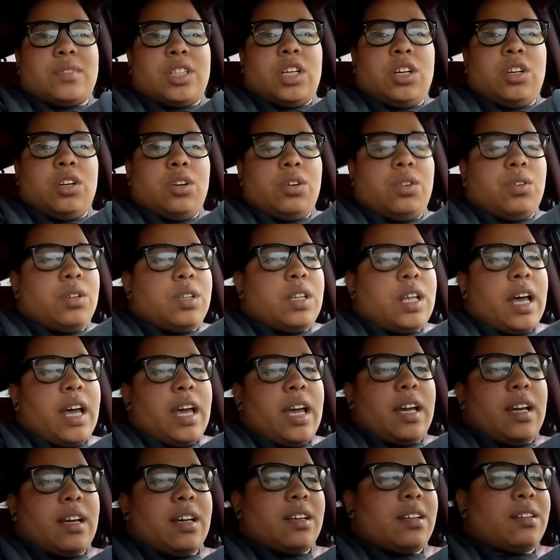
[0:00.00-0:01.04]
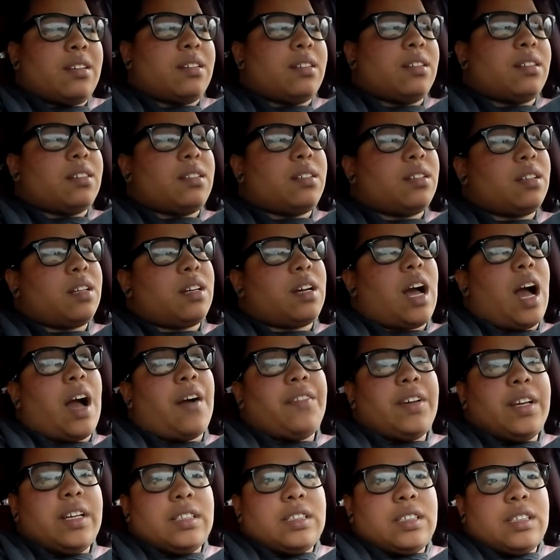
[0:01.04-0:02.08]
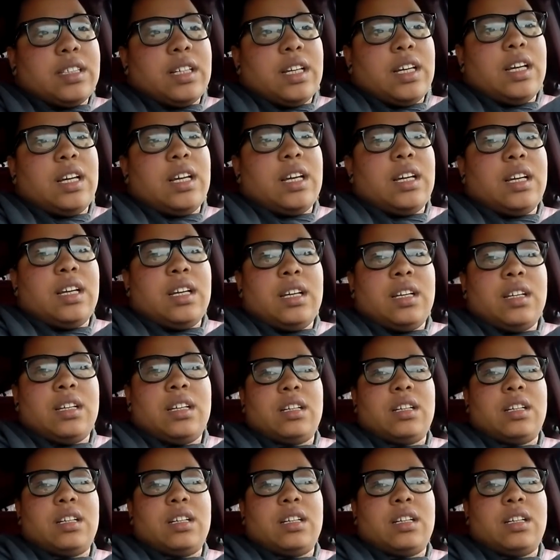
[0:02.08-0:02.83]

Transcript: you know, like, obviously,